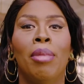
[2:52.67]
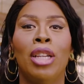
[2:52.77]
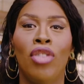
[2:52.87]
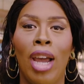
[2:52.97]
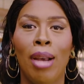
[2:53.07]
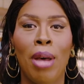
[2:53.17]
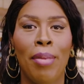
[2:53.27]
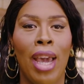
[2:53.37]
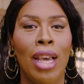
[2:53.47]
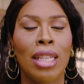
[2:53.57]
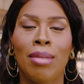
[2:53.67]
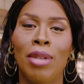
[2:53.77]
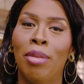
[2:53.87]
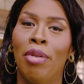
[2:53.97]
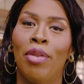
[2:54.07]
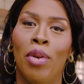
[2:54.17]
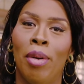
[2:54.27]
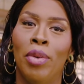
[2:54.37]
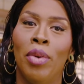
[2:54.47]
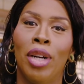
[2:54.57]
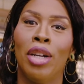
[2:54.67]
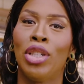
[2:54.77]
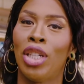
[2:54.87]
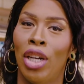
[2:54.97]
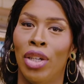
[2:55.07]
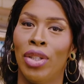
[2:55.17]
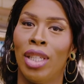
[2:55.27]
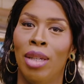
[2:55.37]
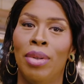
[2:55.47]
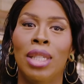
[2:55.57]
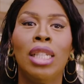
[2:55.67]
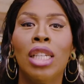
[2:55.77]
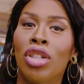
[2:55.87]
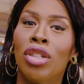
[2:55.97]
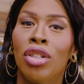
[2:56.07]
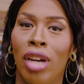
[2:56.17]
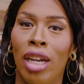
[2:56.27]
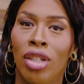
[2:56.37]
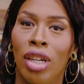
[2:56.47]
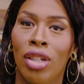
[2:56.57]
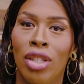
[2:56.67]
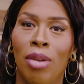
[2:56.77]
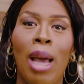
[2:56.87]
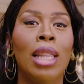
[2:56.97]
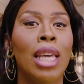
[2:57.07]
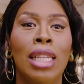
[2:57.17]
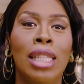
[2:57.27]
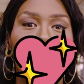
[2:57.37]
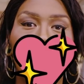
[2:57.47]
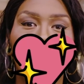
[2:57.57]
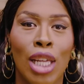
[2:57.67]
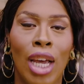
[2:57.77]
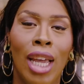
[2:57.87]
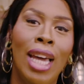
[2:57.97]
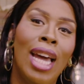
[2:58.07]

My drag mama asked me to perform in one of her shows, and it was a digital drag show, so my lazy ass thought,